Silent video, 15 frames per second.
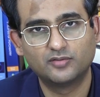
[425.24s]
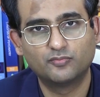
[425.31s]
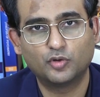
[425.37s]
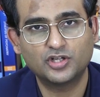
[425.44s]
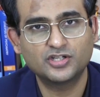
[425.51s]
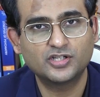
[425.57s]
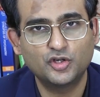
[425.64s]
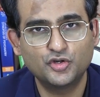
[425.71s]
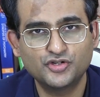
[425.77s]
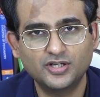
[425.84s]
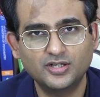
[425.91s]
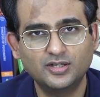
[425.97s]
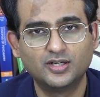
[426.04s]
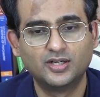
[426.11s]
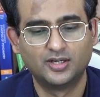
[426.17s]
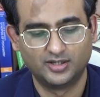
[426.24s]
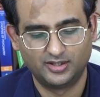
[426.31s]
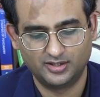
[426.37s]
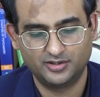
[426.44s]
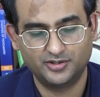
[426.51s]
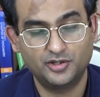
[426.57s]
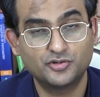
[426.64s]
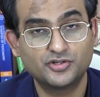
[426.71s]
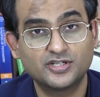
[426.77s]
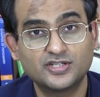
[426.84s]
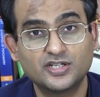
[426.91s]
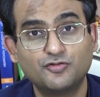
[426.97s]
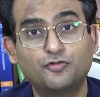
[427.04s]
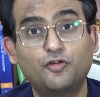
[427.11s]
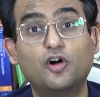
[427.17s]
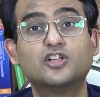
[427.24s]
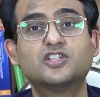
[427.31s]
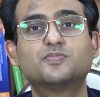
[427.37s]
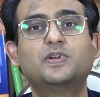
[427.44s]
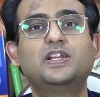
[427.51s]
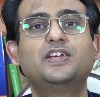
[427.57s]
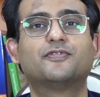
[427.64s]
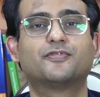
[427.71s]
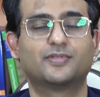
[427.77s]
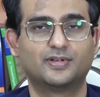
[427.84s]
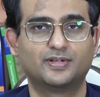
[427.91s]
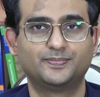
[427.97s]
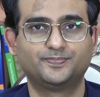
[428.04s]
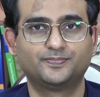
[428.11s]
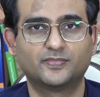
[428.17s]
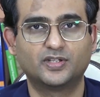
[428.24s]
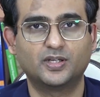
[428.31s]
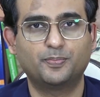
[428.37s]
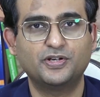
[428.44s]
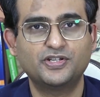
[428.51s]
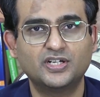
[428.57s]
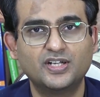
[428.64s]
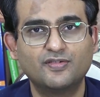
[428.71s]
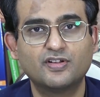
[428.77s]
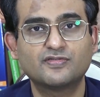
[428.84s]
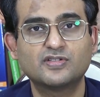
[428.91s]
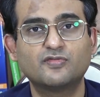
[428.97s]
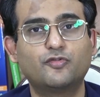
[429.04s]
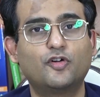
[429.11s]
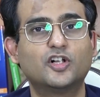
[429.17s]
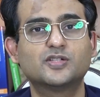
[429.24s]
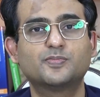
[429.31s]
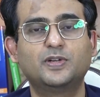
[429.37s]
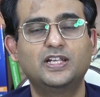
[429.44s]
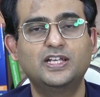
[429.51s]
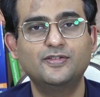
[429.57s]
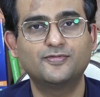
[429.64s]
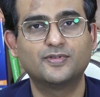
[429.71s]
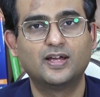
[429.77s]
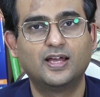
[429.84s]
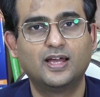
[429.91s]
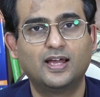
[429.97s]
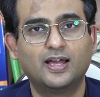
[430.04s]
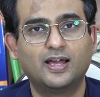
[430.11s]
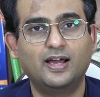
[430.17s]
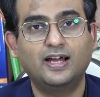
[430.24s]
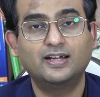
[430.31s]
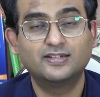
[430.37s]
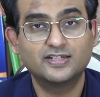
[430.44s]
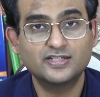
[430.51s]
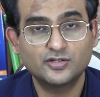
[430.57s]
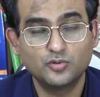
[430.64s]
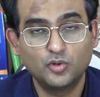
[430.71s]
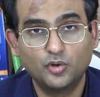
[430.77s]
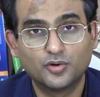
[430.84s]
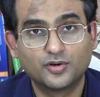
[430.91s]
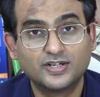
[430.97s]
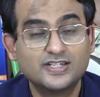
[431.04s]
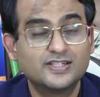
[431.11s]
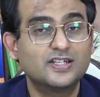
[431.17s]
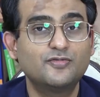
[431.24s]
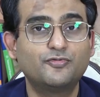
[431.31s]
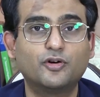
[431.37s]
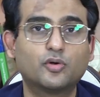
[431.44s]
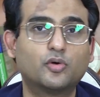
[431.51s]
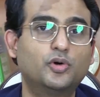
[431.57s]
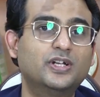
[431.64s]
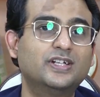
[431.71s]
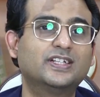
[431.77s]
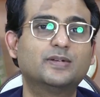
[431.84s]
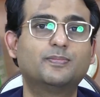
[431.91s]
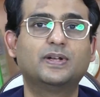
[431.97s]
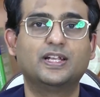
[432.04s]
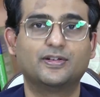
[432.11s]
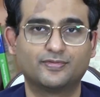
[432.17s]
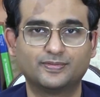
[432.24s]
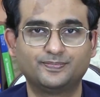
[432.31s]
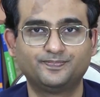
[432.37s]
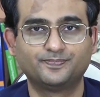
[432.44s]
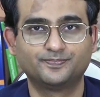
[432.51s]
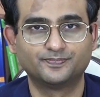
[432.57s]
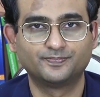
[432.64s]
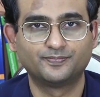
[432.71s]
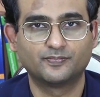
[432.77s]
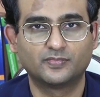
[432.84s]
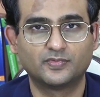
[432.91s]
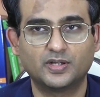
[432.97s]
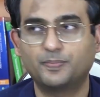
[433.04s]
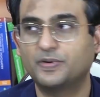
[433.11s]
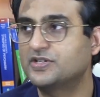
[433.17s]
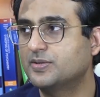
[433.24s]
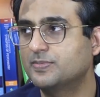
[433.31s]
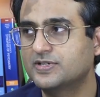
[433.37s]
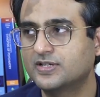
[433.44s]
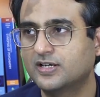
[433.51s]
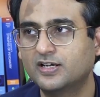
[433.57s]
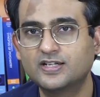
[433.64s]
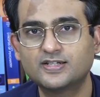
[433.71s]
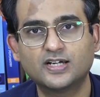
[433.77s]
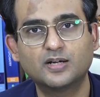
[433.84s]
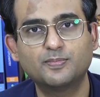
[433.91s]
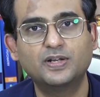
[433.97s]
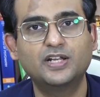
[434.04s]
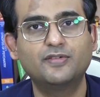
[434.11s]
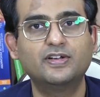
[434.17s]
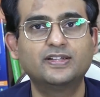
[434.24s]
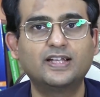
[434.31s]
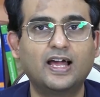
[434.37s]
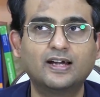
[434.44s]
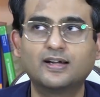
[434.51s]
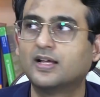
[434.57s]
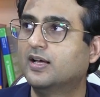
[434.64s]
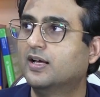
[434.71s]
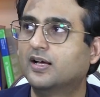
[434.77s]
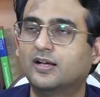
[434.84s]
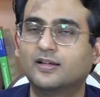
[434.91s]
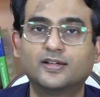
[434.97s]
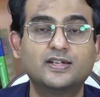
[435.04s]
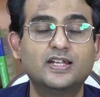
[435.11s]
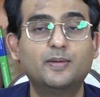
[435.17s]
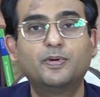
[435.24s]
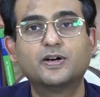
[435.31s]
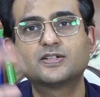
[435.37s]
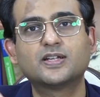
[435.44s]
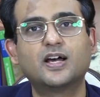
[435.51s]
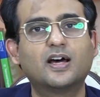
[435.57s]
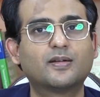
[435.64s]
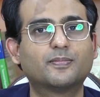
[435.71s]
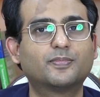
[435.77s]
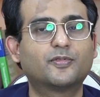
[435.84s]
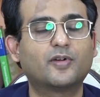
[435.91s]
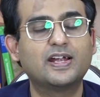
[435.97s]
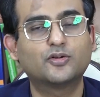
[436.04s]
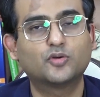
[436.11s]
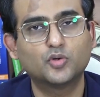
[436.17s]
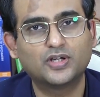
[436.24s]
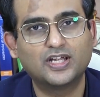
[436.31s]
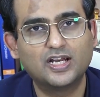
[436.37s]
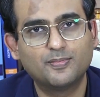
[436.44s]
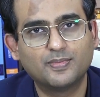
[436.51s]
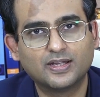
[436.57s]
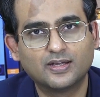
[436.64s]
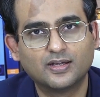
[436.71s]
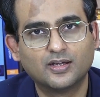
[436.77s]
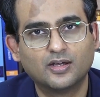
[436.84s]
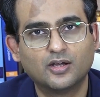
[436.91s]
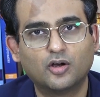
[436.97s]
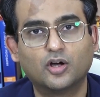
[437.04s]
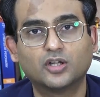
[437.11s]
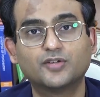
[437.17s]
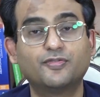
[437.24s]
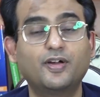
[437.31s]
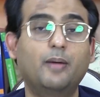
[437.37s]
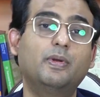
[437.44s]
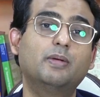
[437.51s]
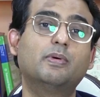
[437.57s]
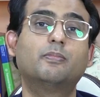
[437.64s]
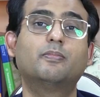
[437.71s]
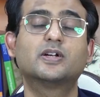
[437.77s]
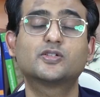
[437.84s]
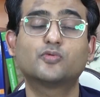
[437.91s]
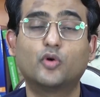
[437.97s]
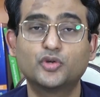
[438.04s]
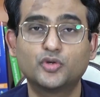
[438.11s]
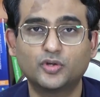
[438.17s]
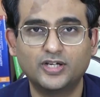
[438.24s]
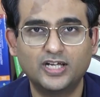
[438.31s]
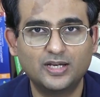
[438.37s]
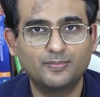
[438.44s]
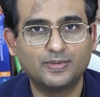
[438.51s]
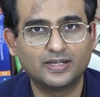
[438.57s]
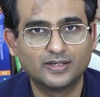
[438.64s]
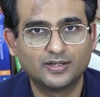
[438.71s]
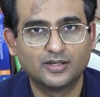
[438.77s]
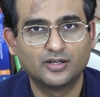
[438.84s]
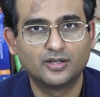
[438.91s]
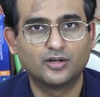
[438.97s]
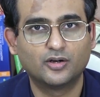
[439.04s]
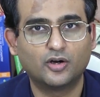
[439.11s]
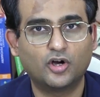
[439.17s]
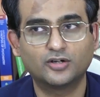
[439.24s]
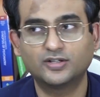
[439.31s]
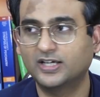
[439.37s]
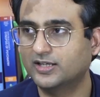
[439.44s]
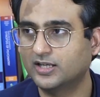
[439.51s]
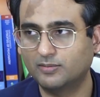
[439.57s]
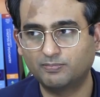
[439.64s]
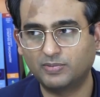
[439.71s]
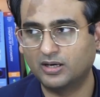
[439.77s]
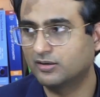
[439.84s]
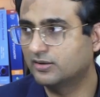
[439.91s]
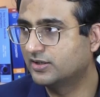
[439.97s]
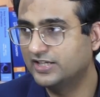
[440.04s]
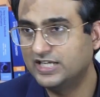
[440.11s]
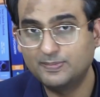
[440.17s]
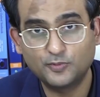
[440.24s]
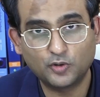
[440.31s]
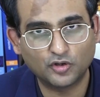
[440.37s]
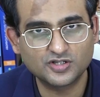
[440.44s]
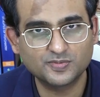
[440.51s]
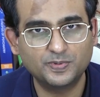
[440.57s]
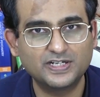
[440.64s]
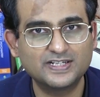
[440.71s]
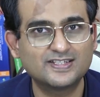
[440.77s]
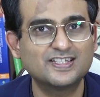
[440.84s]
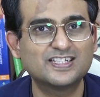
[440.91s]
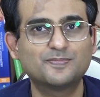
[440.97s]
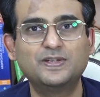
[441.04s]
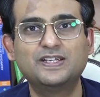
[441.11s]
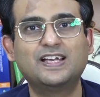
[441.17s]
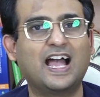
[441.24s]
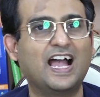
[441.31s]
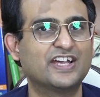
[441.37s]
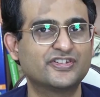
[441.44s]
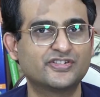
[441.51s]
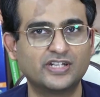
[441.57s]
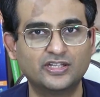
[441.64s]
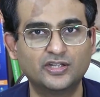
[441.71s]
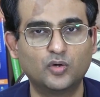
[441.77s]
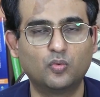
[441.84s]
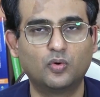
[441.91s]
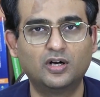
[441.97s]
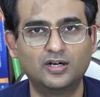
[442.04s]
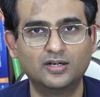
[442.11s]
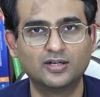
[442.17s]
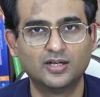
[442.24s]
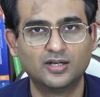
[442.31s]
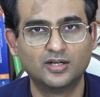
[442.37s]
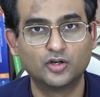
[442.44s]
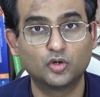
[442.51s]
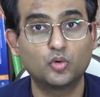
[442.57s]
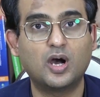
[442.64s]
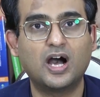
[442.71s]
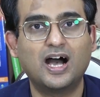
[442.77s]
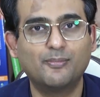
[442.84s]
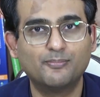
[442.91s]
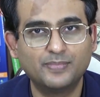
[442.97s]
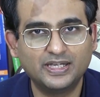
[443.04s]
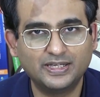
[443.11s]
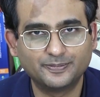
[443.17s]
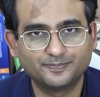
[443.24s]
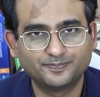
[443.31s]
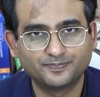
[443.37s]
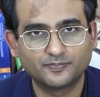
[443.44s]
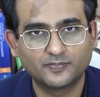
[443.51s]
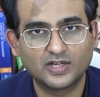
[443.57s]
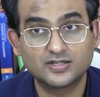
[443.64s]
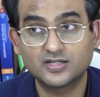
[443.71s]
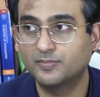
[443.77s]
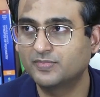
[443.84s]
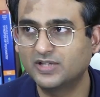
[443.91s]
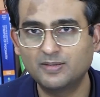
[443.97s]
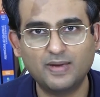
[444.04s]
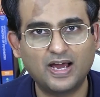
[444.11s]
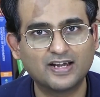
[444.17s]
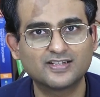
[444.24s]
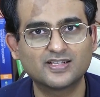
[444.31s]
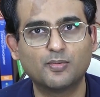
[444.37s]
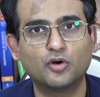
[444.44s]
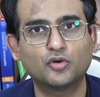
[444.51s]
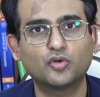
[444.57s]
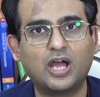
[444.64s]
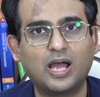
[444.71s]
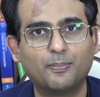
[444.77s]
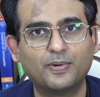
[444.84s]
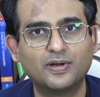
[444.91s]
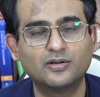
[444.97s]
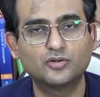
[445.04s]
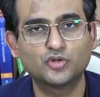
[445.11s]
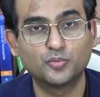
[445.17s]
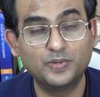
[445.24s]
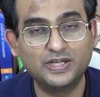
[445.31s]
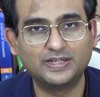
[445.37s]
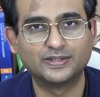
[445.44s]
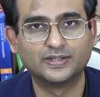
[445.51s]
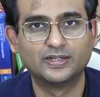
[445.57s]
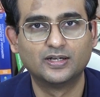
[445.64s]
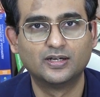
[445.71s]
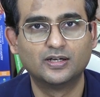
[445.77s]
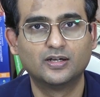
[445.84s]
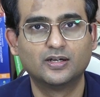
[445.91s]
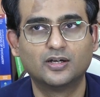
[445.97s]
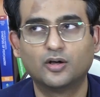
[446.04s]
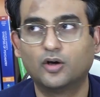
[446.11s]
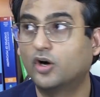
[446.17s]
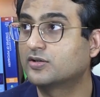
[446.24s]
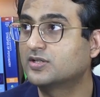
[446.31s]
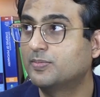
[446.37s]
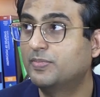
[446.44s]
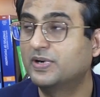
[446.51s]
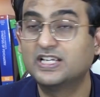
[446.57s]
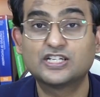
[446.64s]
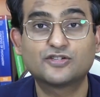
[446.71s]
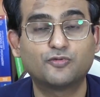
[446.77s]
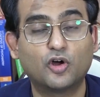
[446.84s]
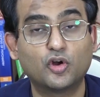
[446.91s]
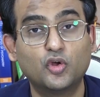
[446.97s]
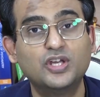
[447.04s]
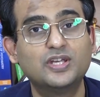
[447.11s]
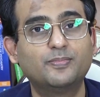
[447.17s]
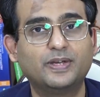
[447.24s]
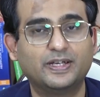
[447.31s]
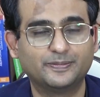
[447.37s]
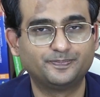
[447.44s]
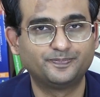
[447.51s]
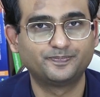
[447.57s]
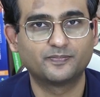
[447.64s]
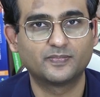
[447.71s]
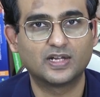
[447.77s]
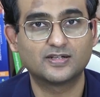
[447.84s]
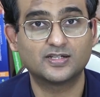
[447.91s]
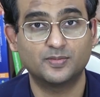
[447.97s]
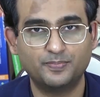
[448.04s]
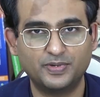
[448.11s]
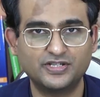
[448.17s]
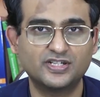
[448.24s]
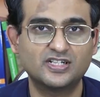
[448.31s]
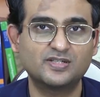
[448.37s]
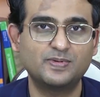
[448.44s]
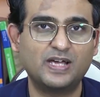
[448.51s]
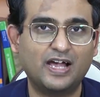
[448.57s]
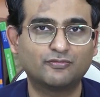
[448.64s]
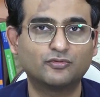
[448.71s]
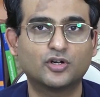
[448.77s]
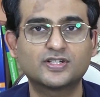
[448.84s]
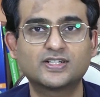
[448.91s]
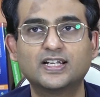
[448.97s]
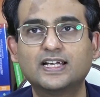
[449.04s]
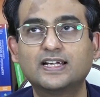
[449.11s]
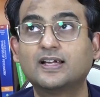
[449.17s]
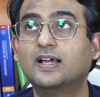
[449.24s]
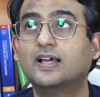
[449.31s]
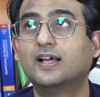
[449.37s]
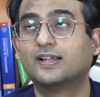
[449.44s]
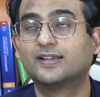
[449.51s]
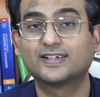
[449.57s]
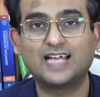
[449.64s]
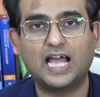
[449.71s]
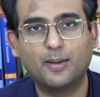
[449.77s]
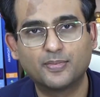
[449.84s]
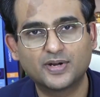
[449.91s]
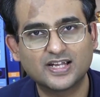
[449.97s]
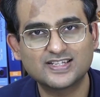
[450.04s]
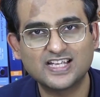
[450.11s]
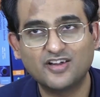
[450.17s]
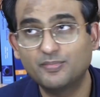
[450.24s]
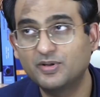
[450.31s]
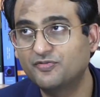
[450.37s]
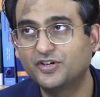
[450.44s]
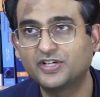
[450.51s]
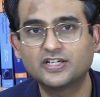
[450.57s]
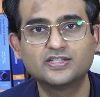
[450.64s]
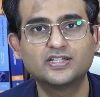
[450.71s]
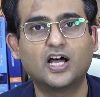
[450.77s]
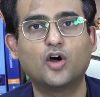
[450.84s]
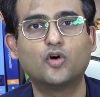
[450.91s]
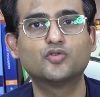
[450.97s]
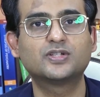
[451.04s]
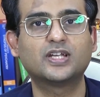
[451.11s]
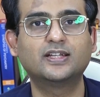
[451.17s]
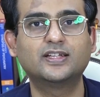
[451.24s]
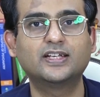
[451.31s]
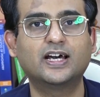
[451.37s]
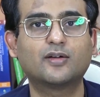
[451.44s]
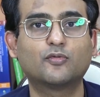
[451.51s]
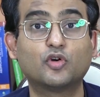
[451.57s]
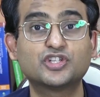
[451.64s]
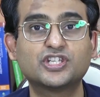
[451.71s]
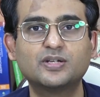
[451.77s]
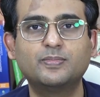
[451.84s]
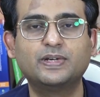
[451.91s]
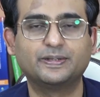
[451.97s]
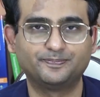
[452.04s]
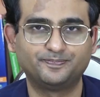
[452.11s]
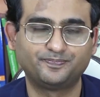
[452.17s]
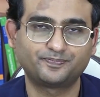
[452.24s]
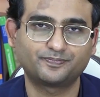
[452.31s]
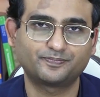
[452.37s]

What is delusion? Delusion is a false belief. The patient develops a false belief and there is no reason for holding that belief. The patient may suddenly start believing that the neighbors are trying to kill me, or the family members want to kill me, or that a deep conspiracy is being hatched in the world to harm me. Something bad is about to happen to me, or somebody is following me. Some patients may have thoughts like the cameras have been fitted in the house and they are watching me.